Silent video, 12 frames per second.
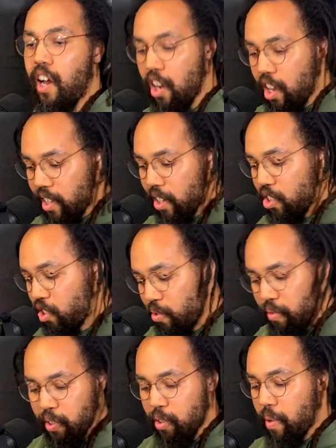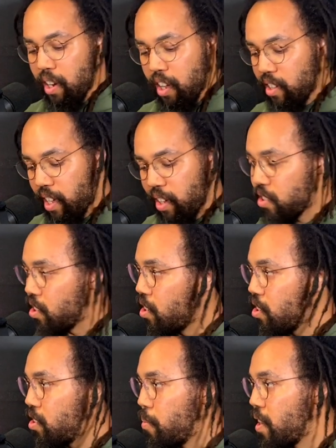I learned how to shoot film, I learned how
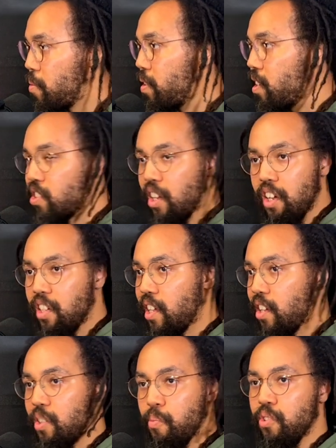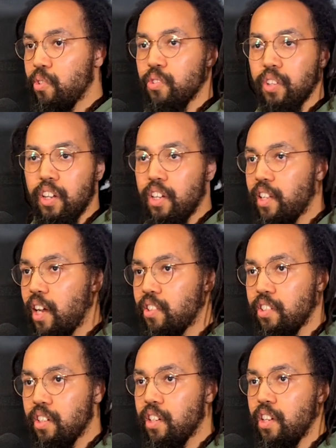to make beats, I learned how to produce, I learned
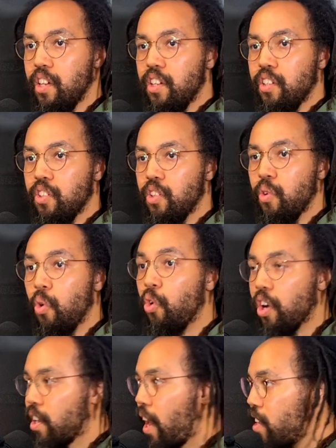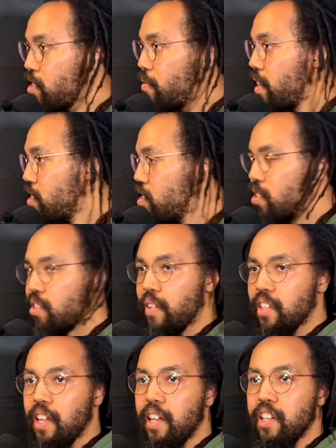how to, you know, organize events and
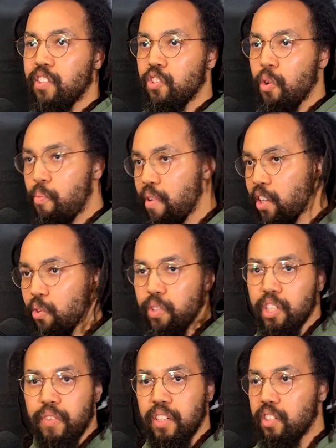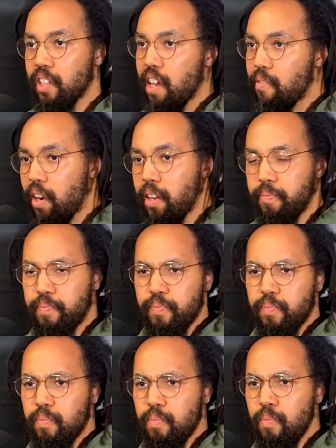things like this. And so bringing all these things together,
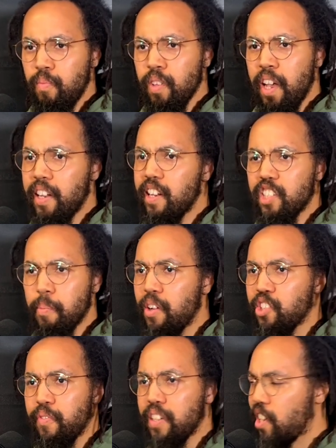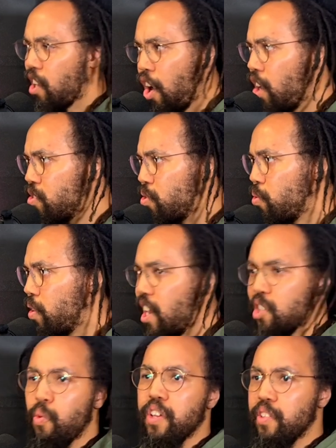and then there's a bunch of things I can't do,
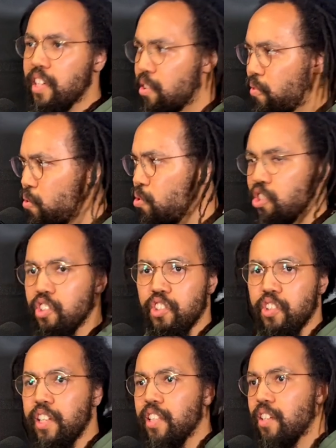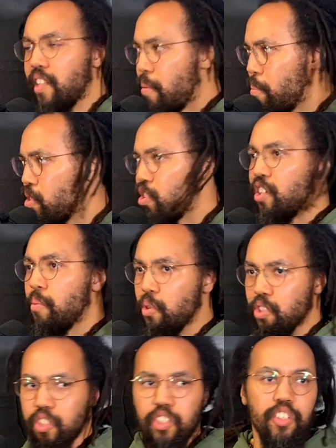and that's where you need the fusions, and you need the Dembas and the
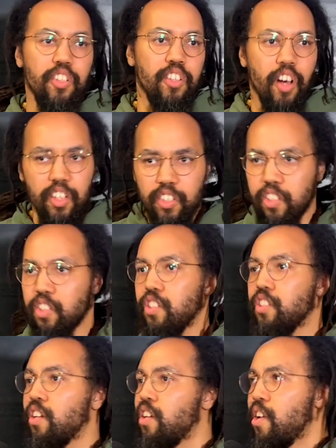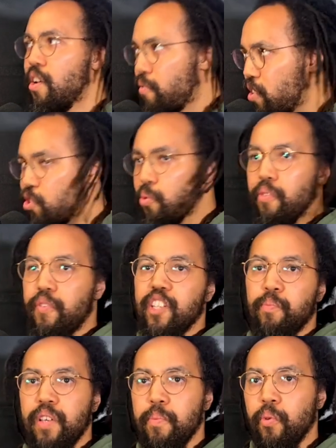Musas and the dancers and the visual
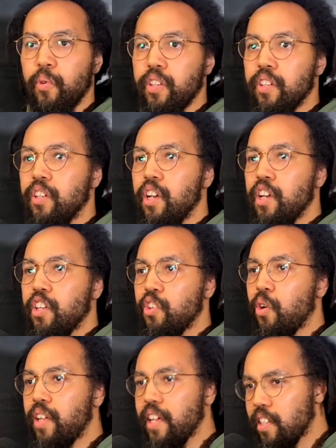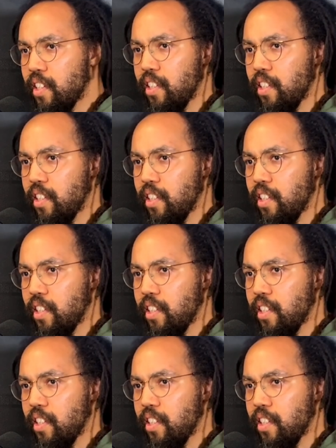effects people. And, you know,